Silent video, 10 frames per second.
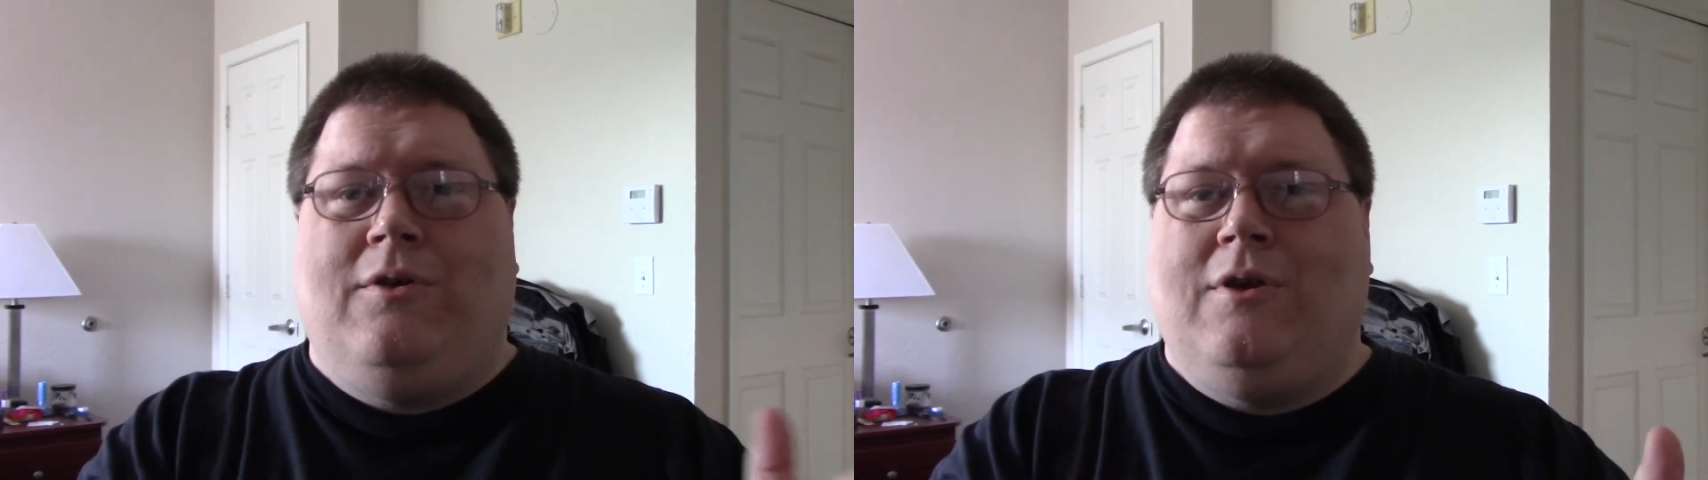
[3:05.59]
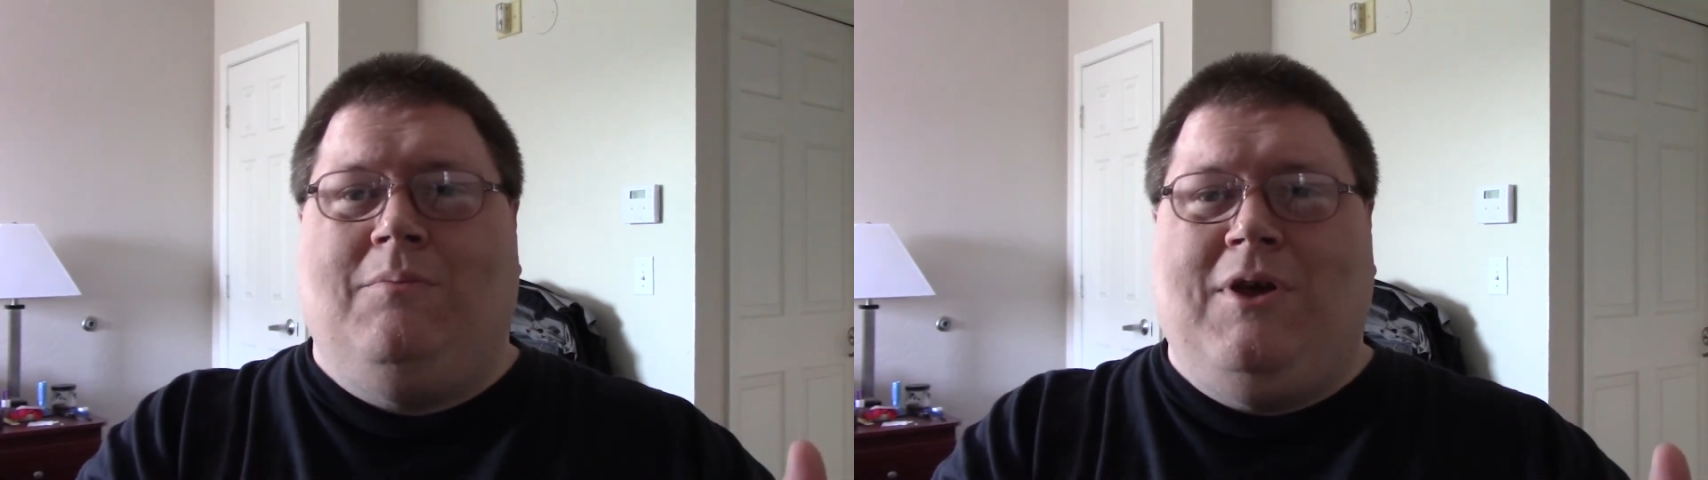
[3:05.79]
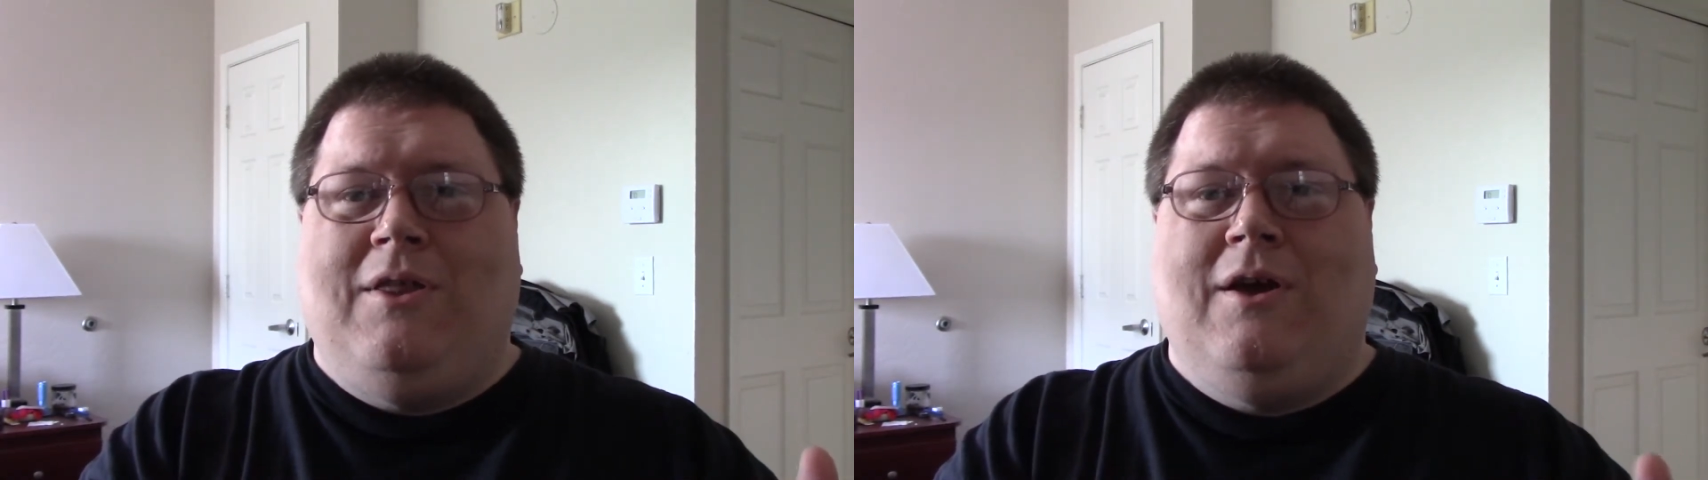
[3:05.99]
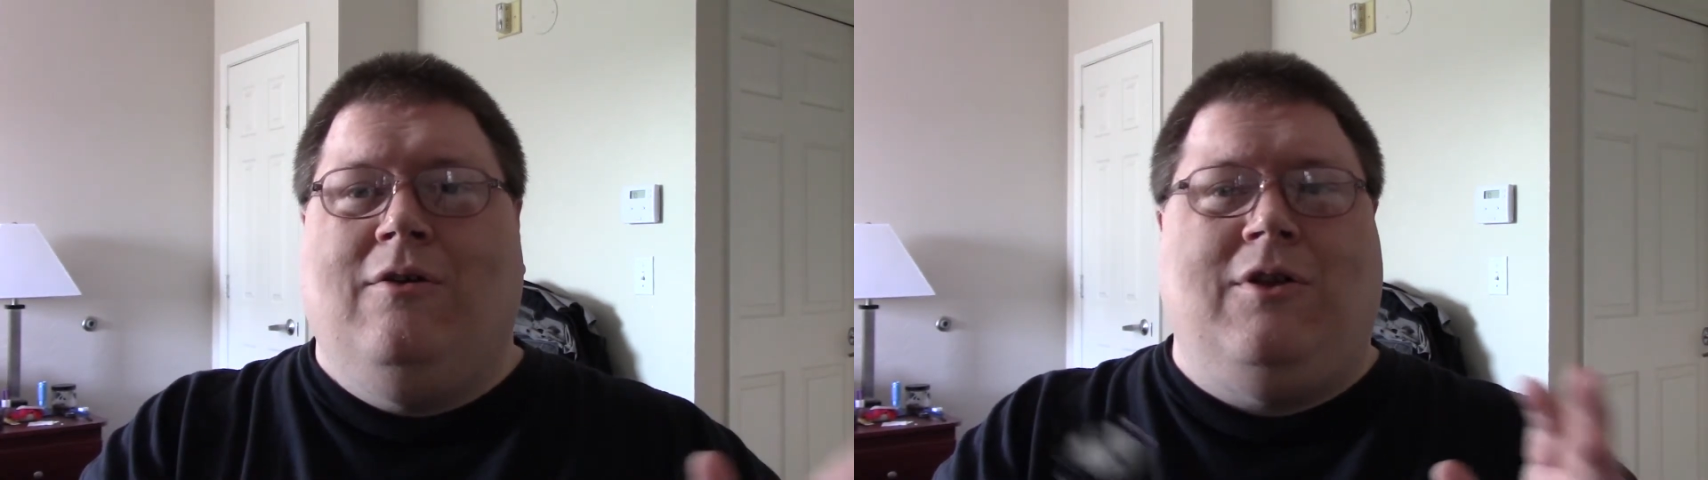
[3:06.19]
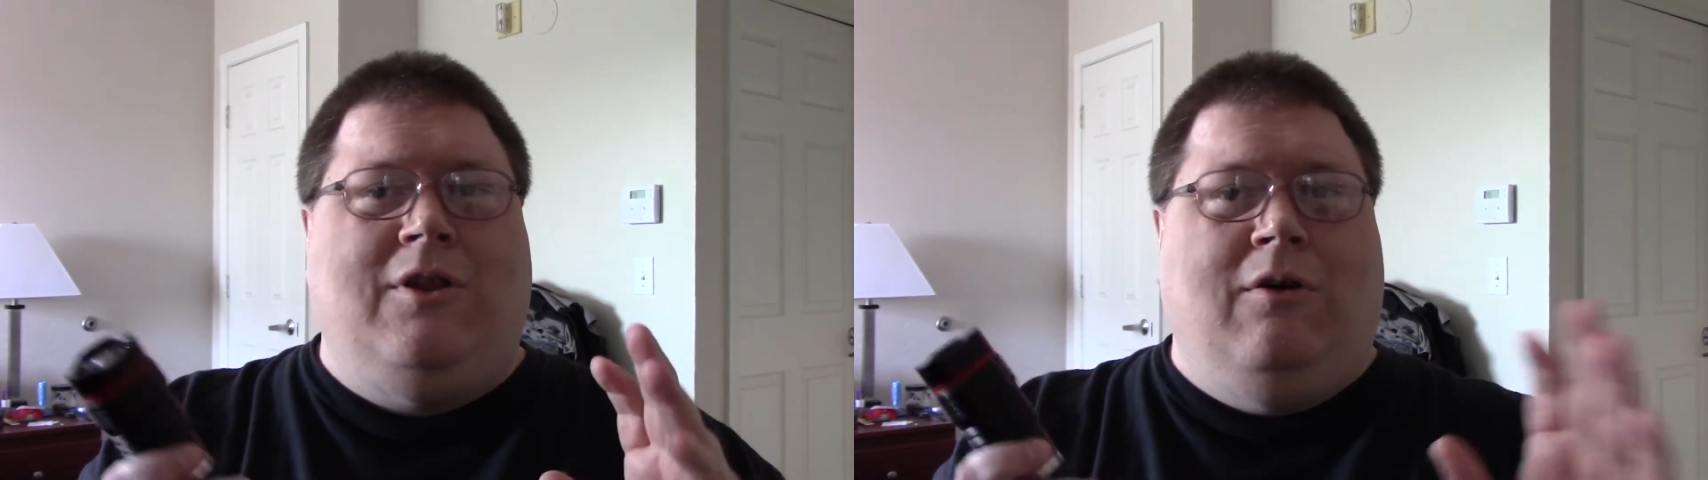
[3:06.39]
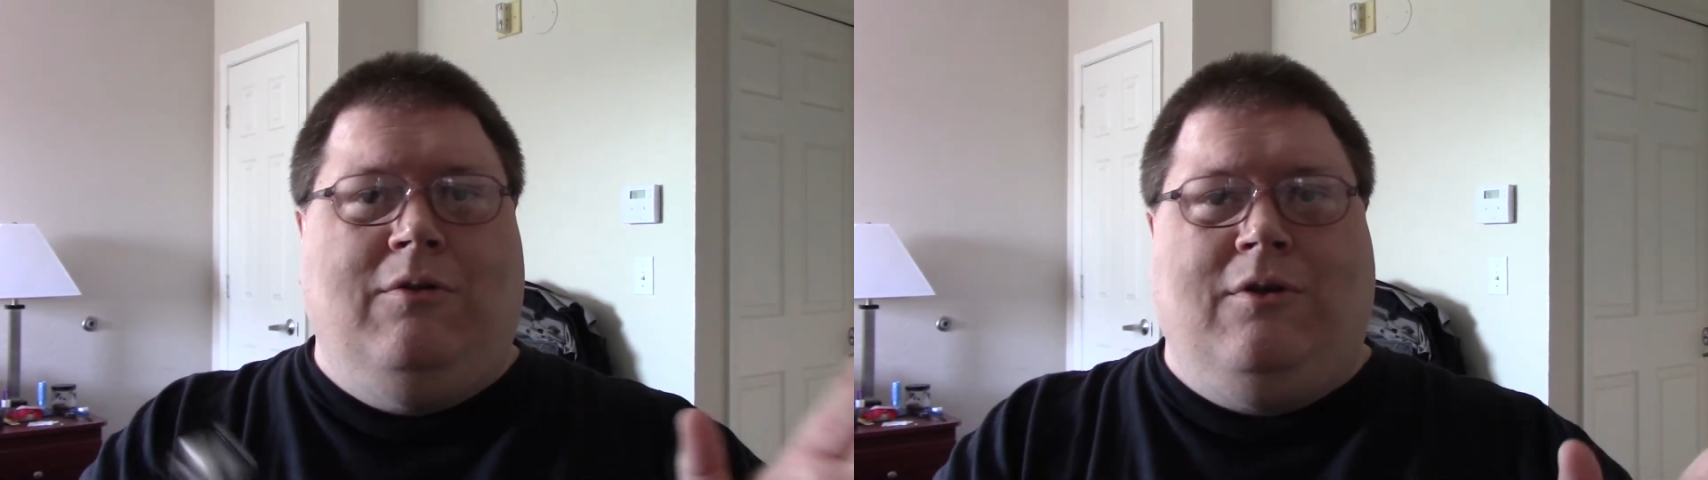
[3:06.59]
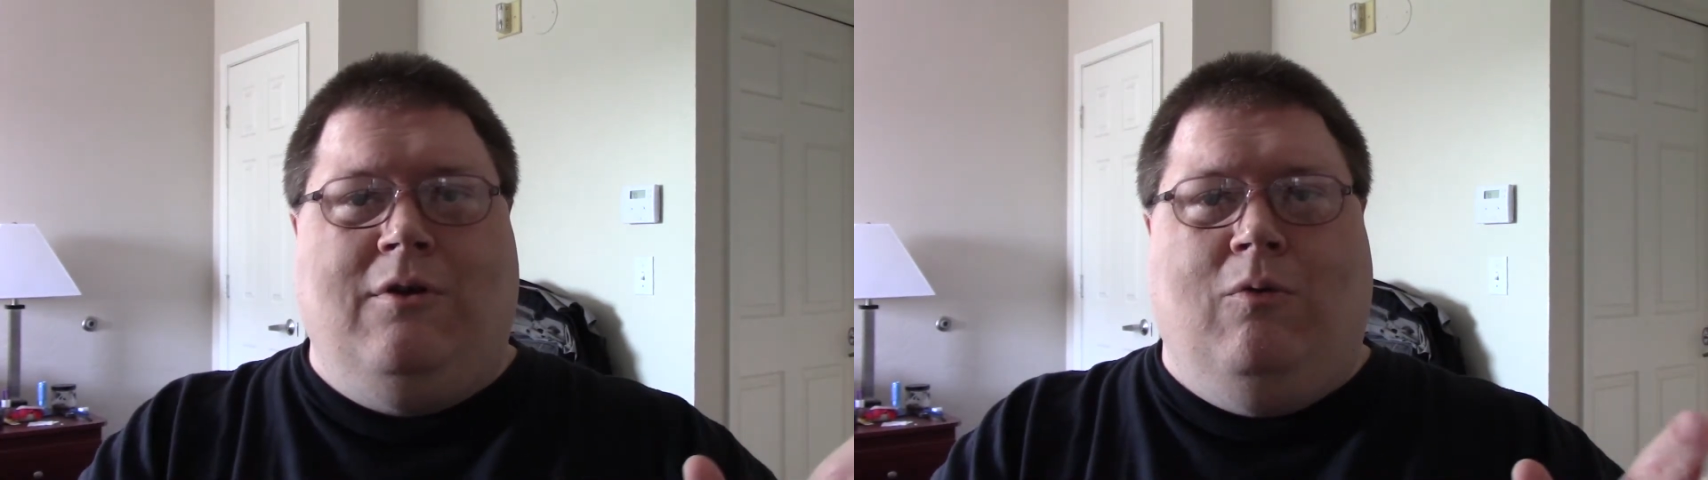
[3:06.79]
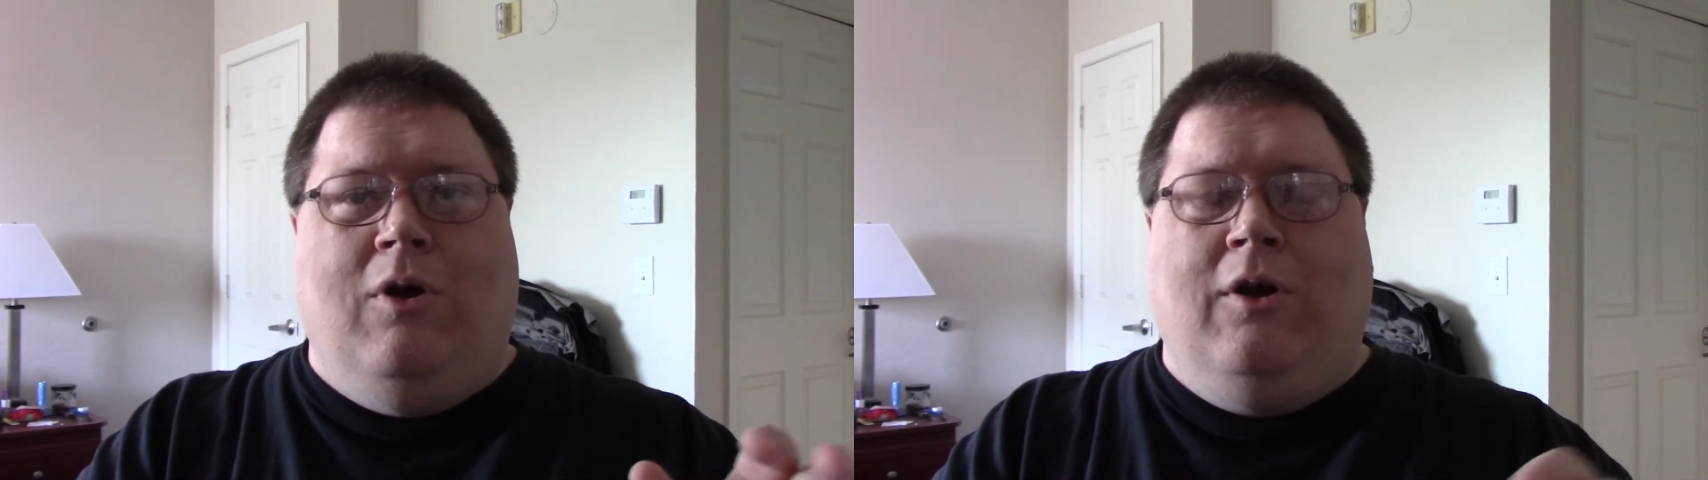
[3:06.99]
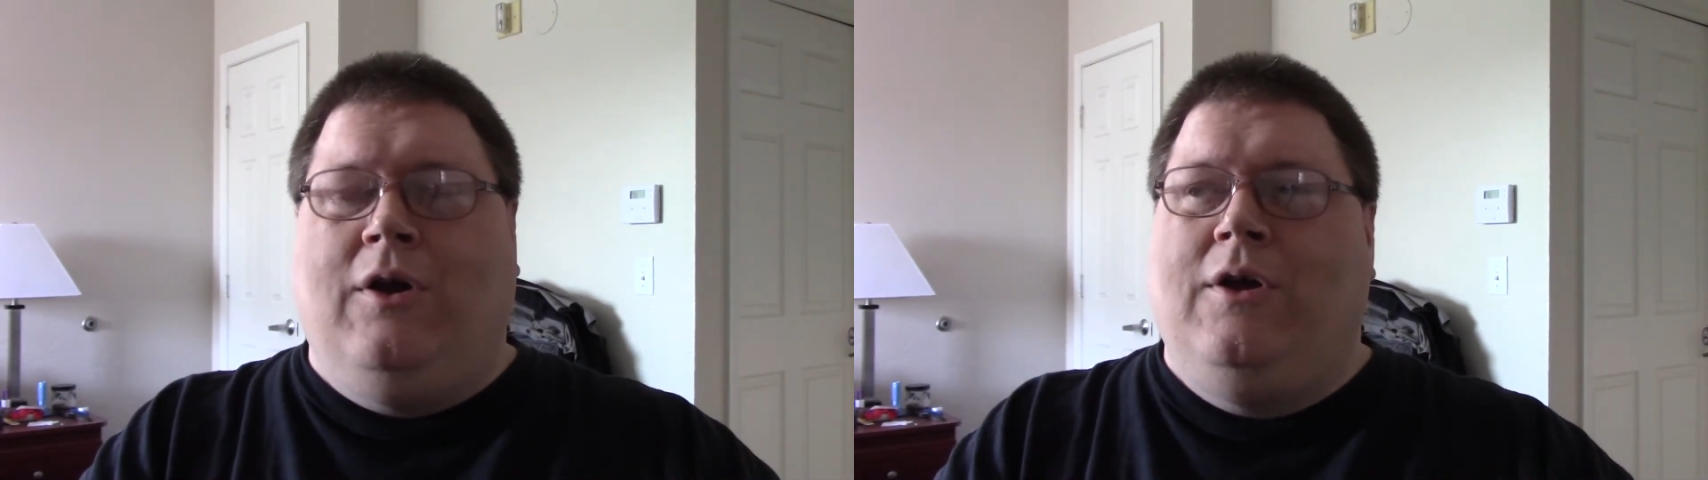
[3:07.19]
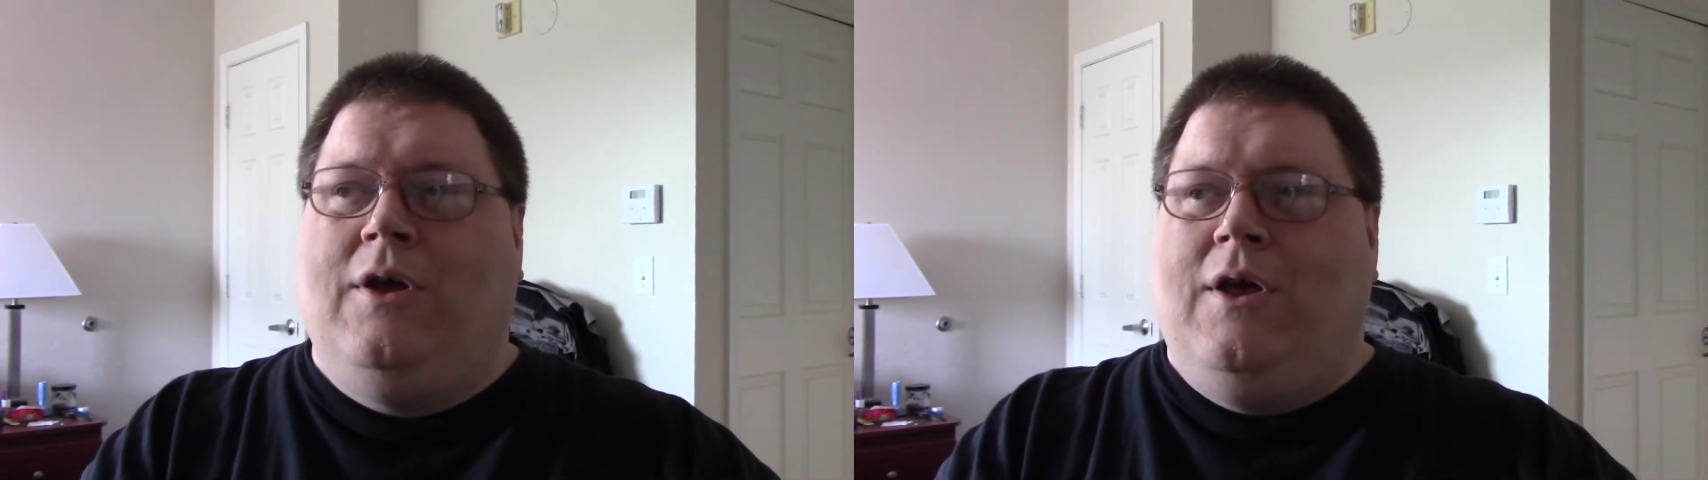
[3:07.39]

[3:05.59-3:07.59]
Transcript: going to be there and you know it's going to work,